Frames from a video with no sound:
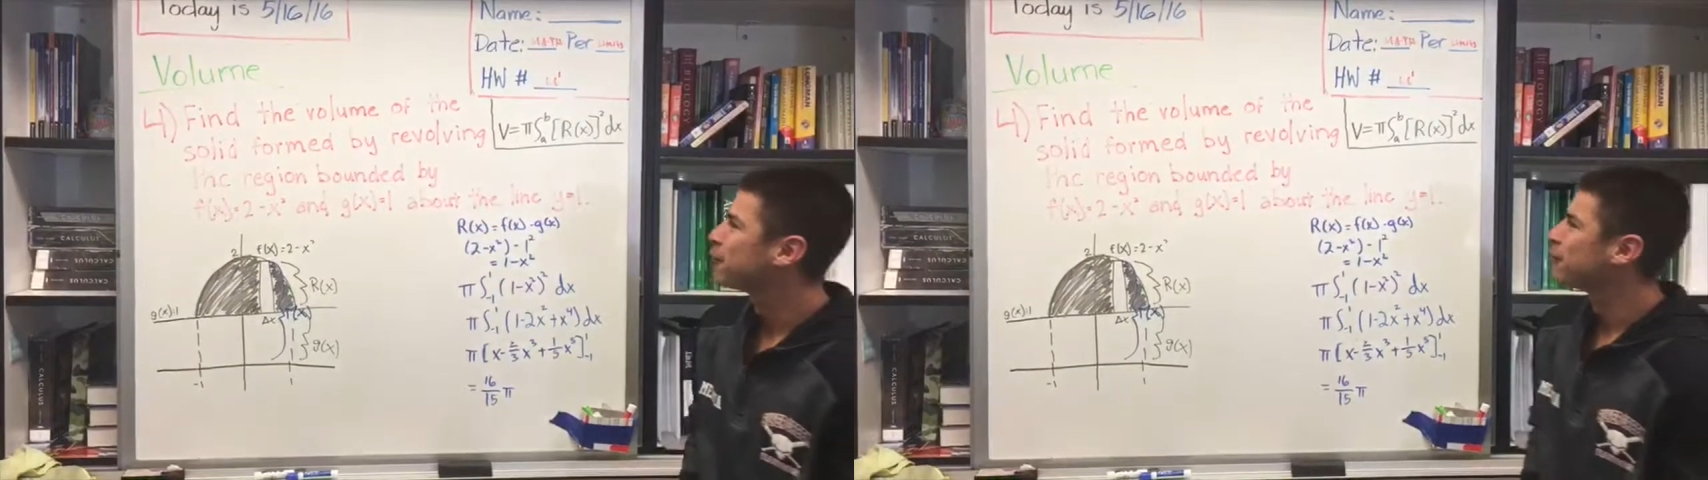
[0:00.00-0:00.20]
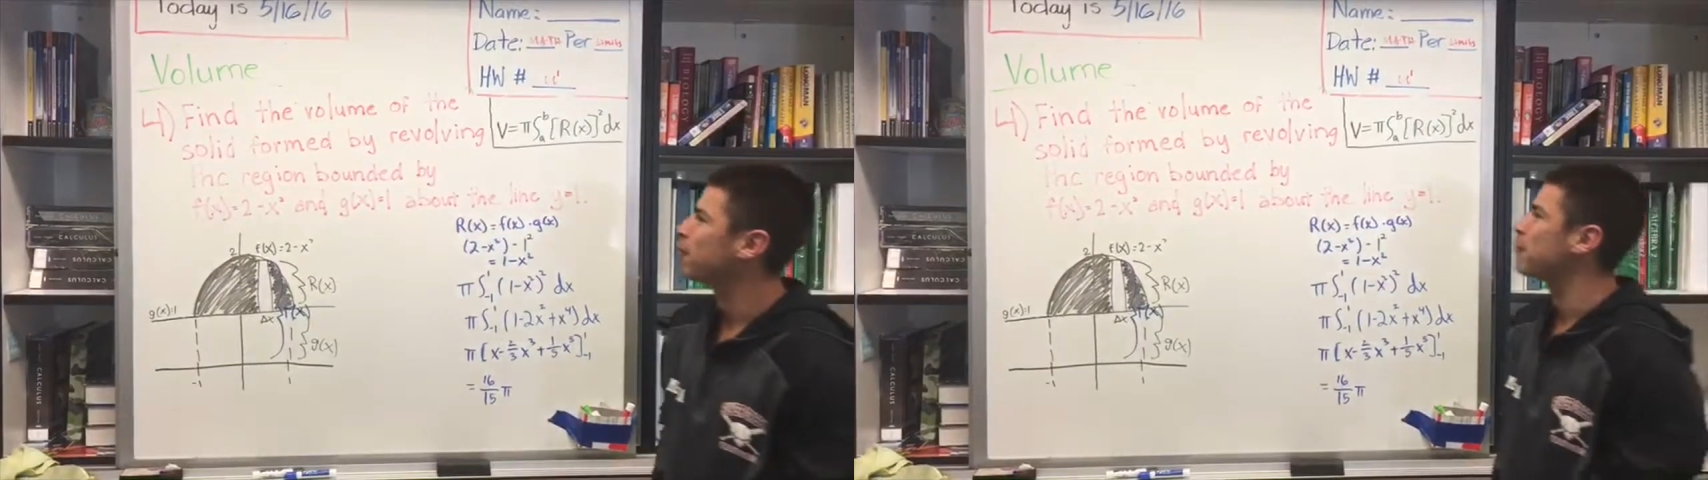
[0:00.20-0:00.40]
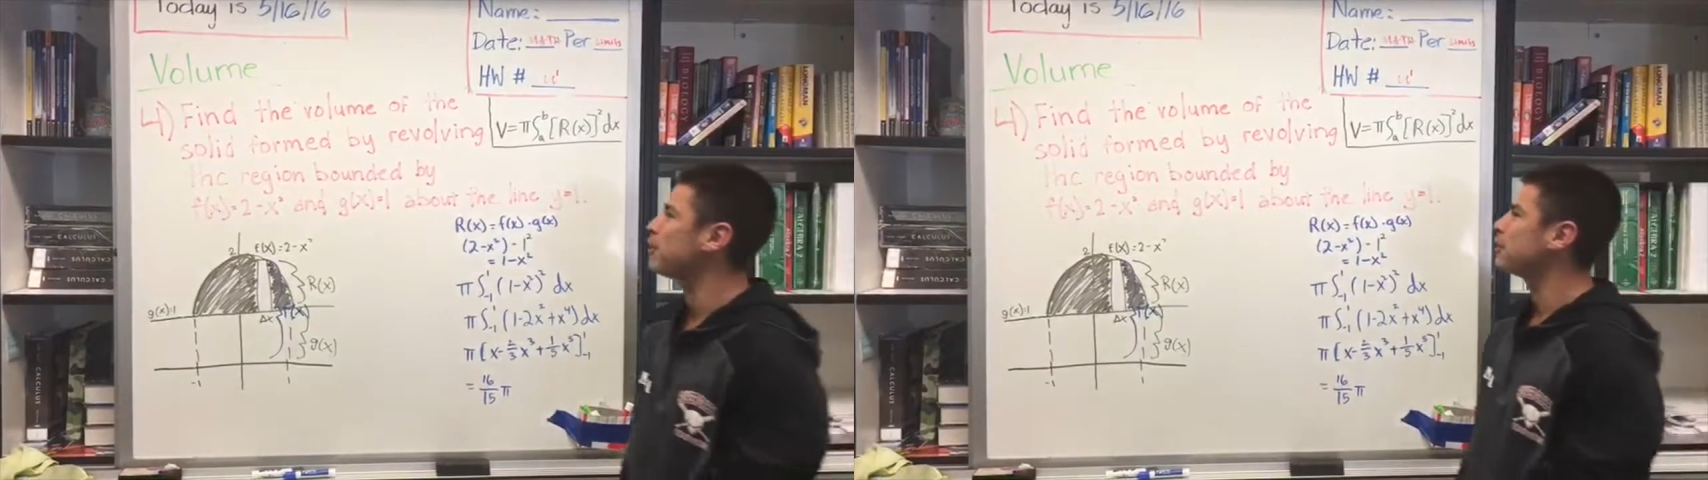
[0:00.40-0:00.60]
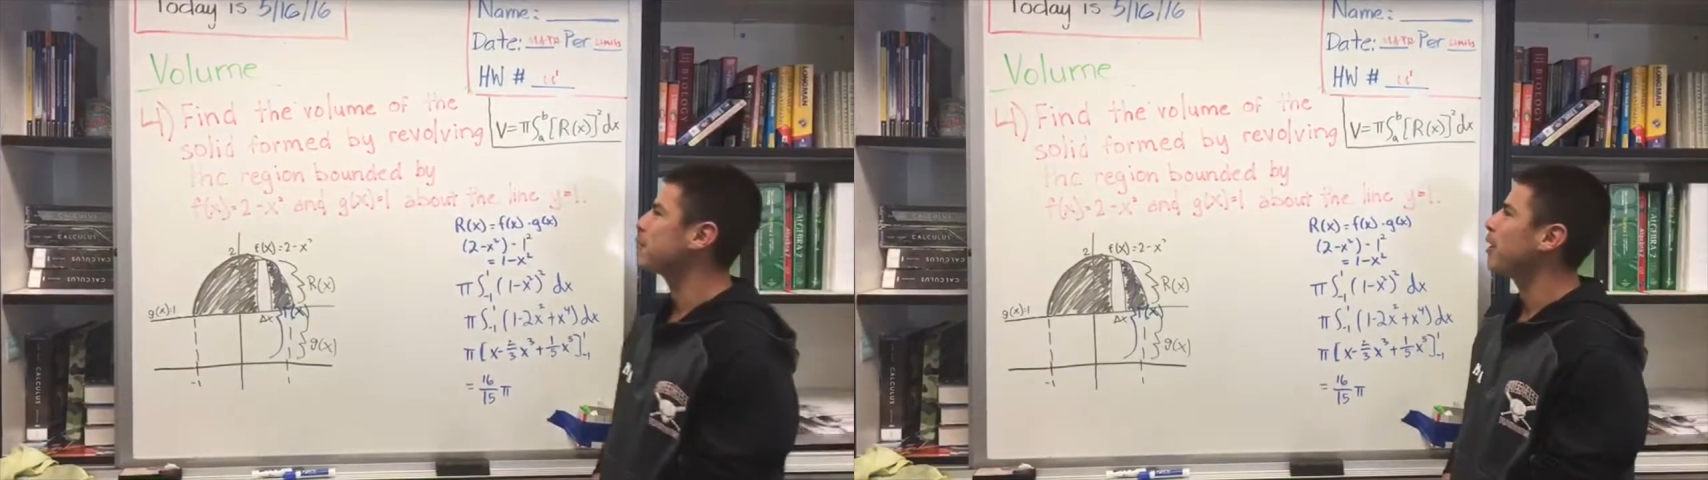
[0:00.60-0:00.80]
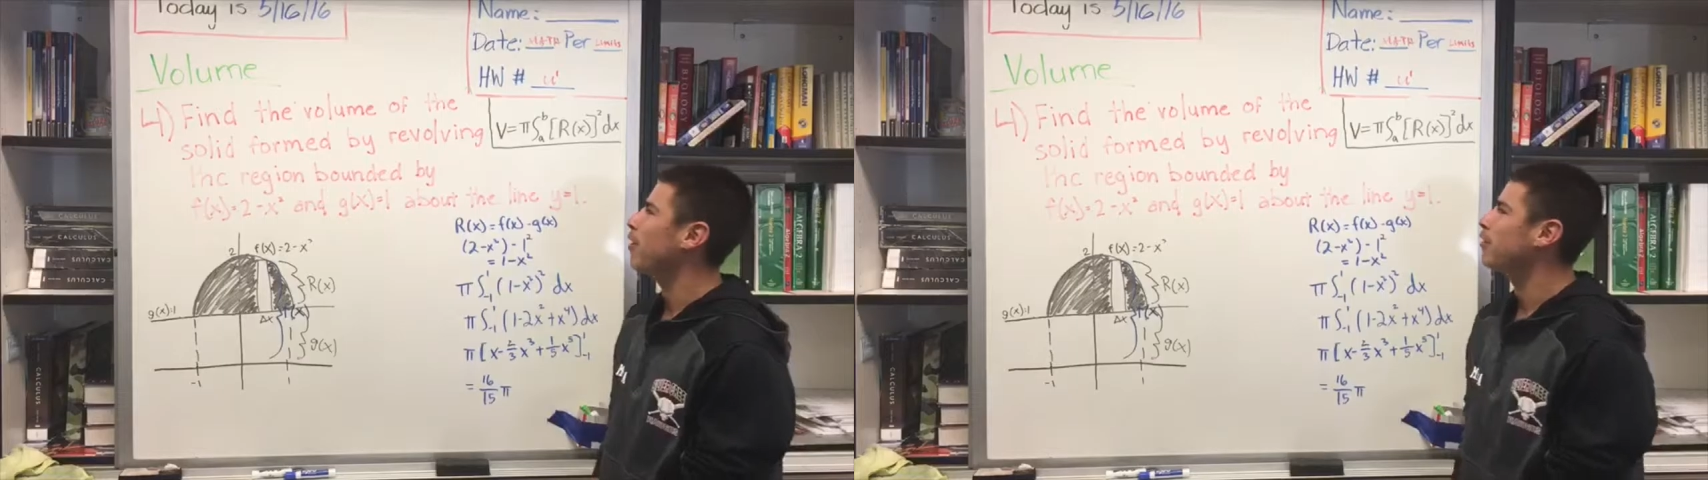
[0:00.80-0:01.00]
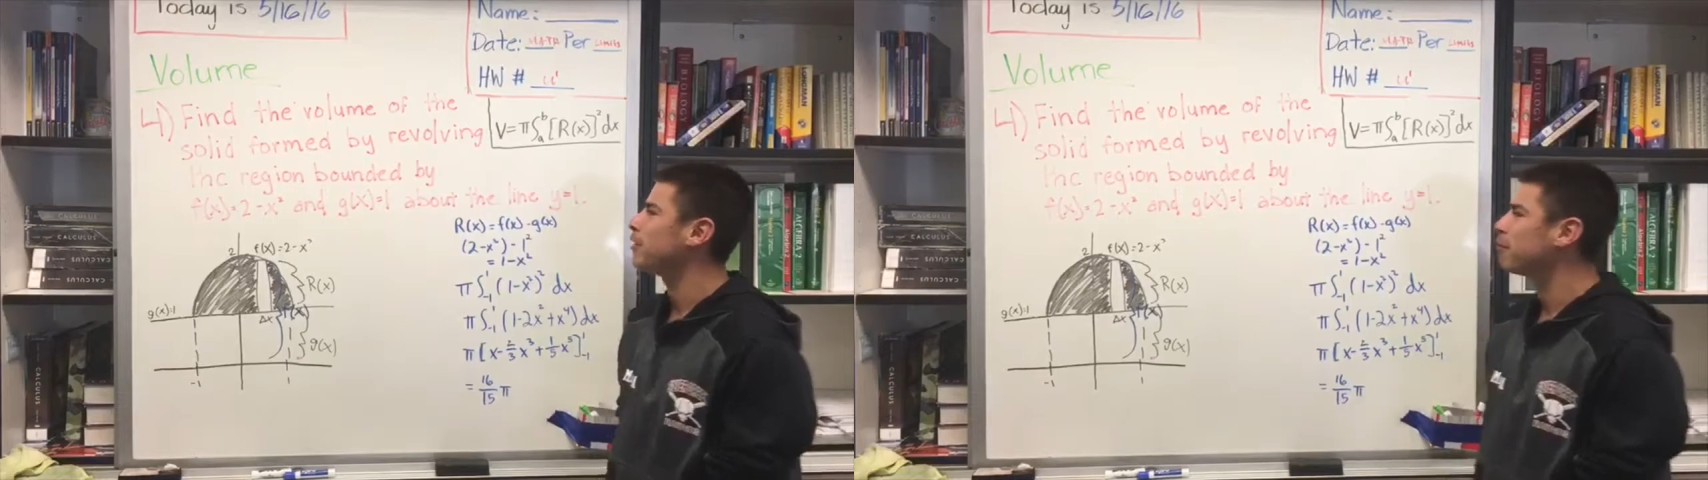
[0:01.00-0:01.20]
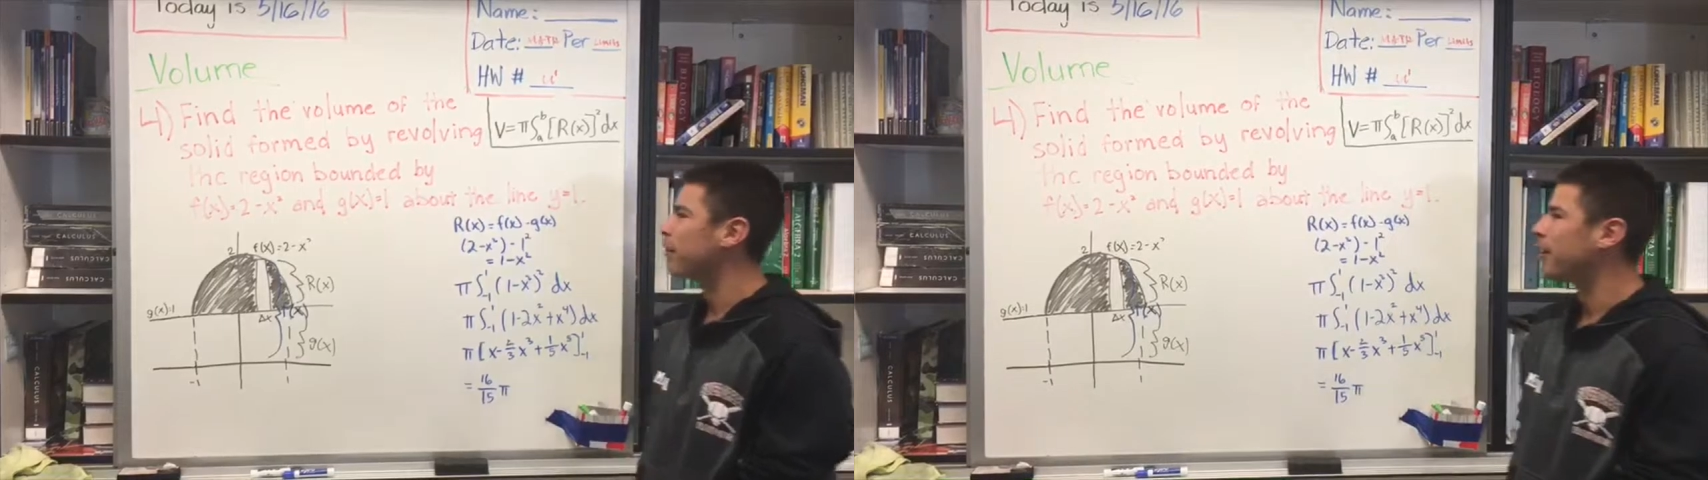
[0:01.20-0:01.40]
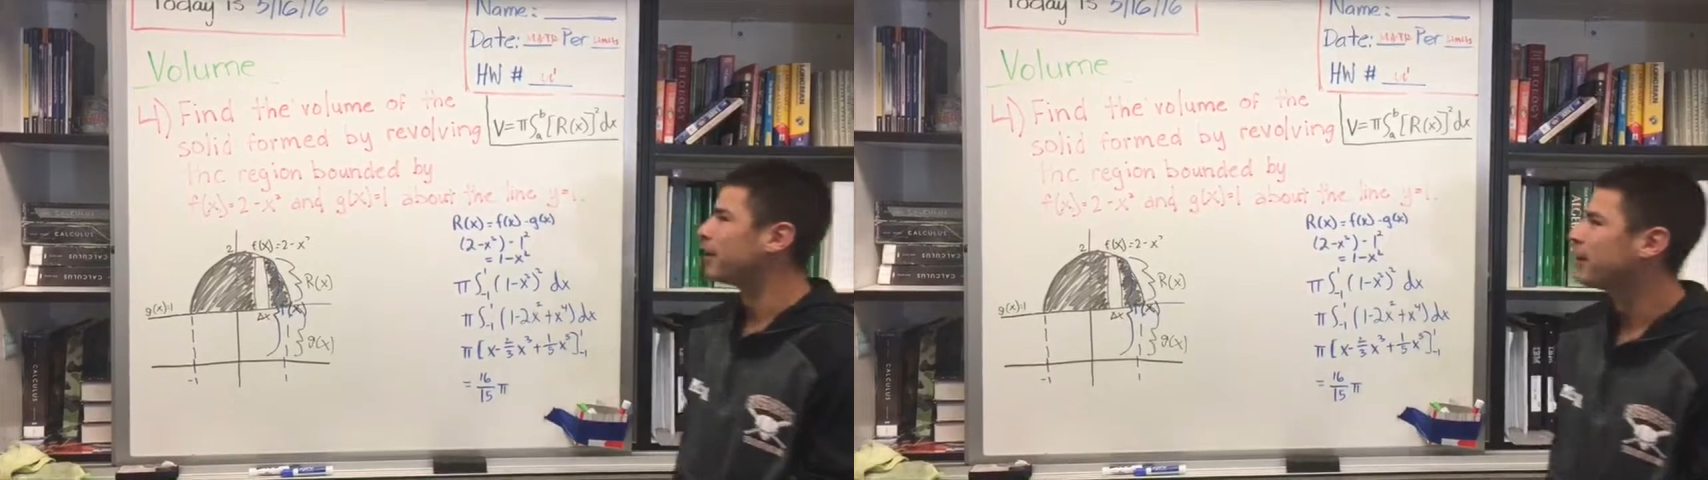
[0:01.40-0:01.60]
the region bounded
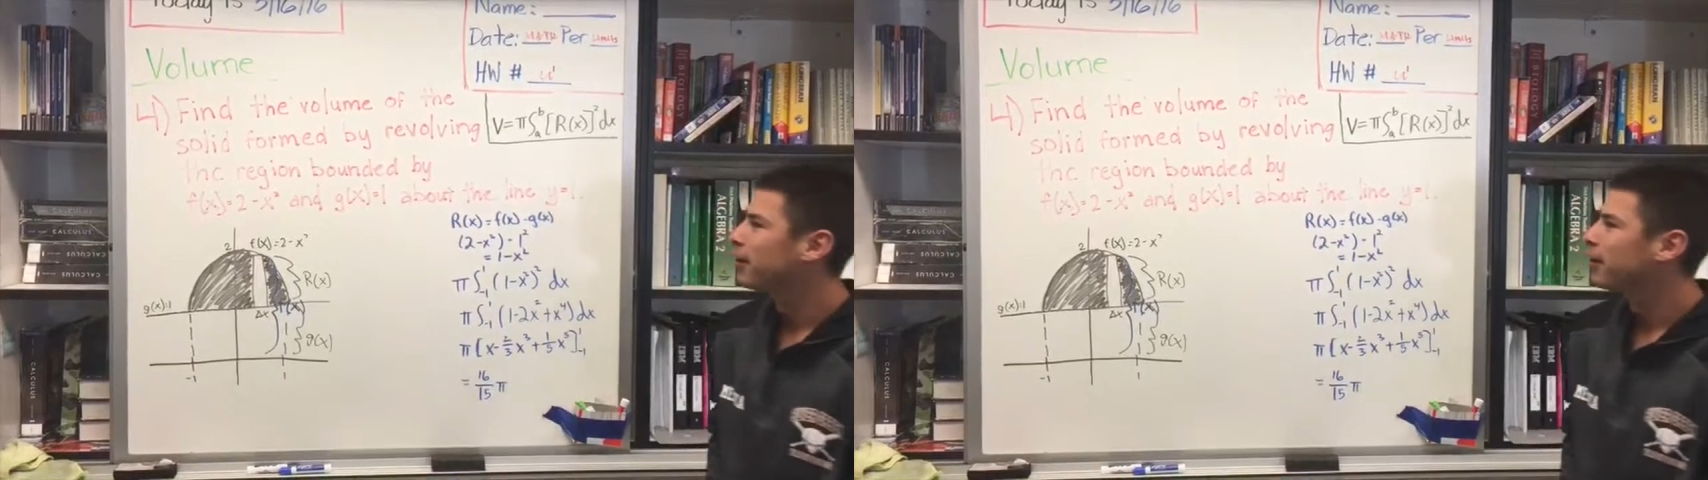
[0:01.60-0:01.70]
by the